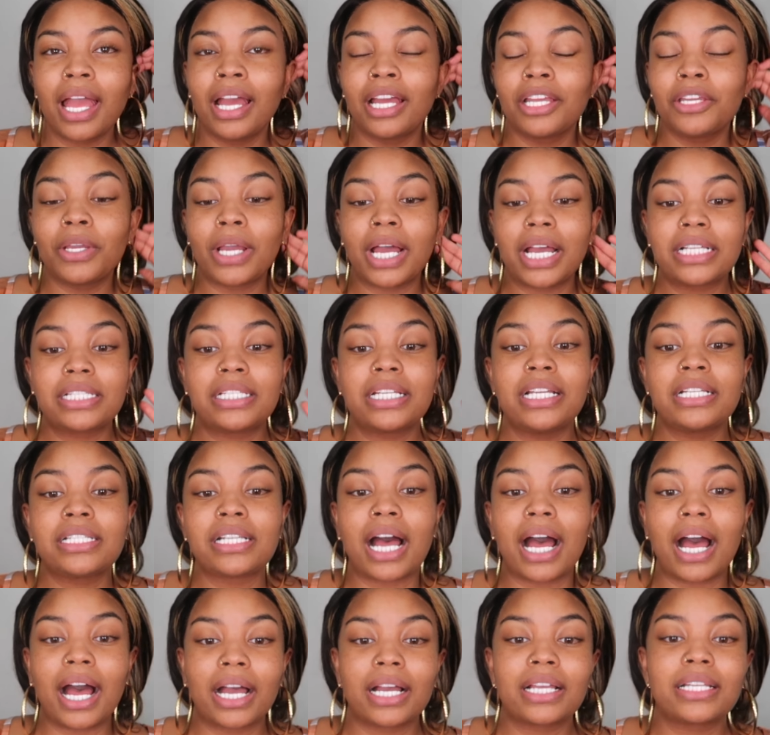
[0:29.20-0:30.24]
You guys, these
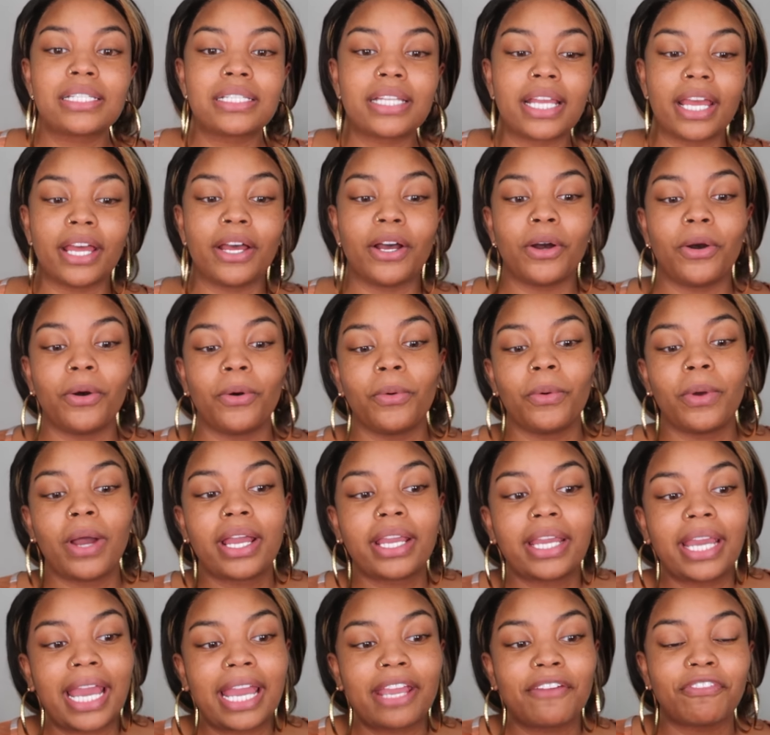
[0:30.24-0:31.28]
oxtail
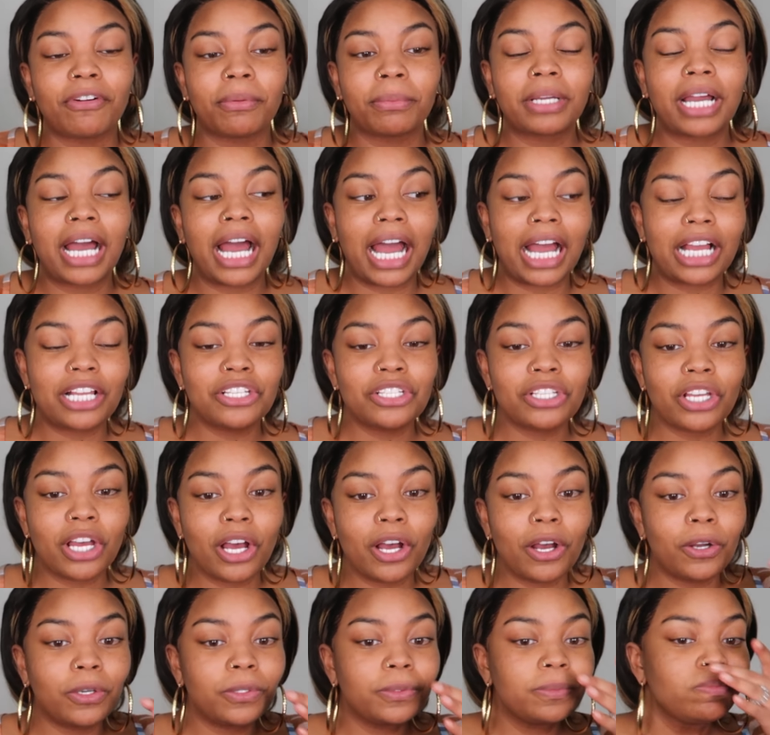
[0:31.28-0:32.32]
came from
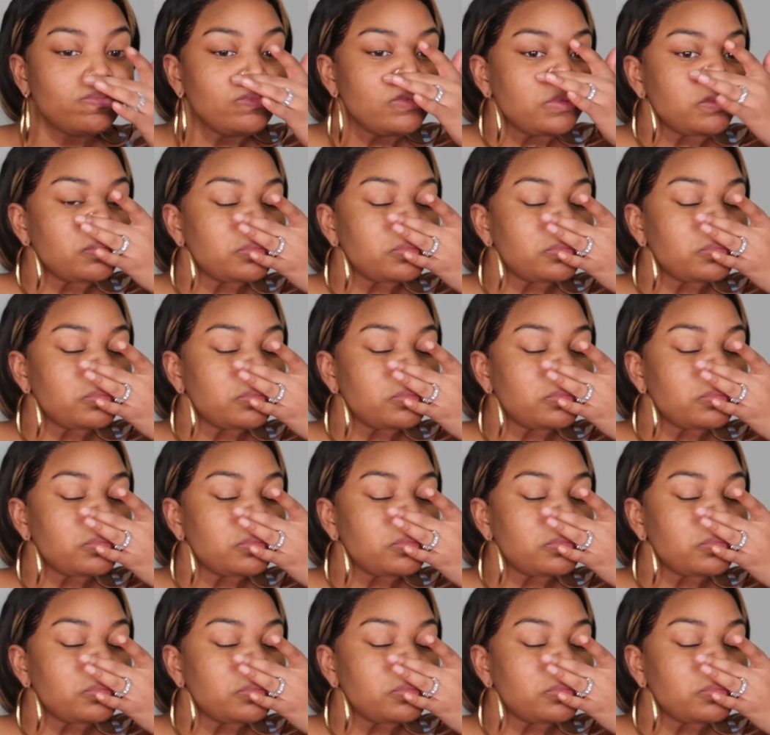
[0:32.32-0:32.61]
Costco.